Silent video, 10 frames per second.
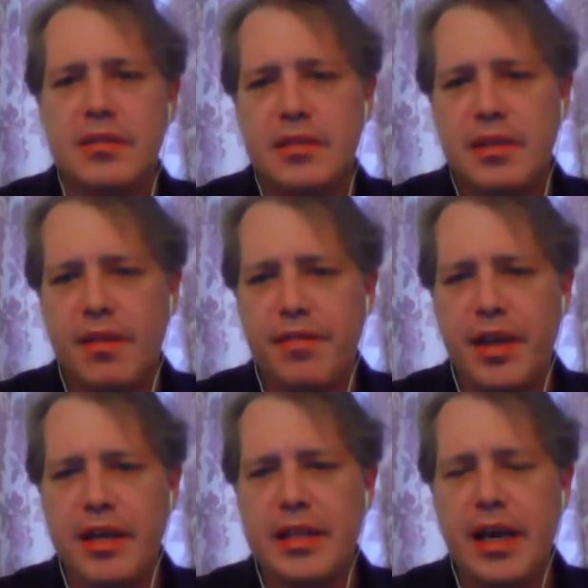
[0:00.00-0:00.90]
stuff
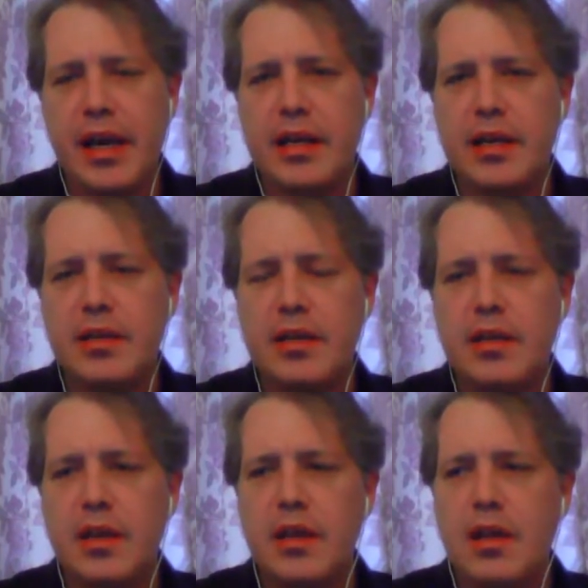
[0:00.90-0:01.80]
like that."
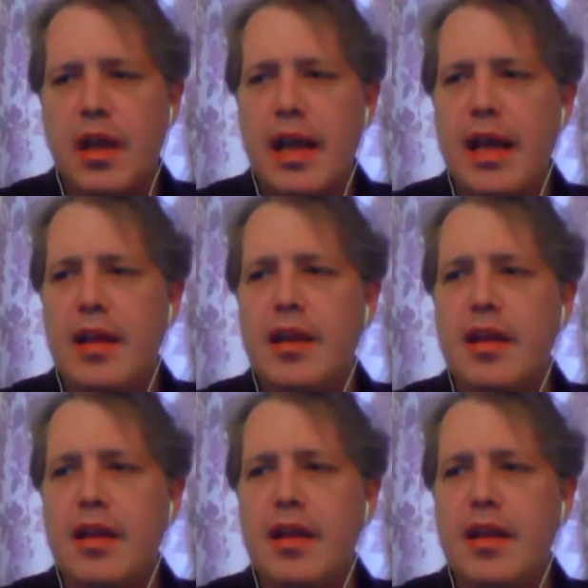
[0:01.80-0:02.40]
And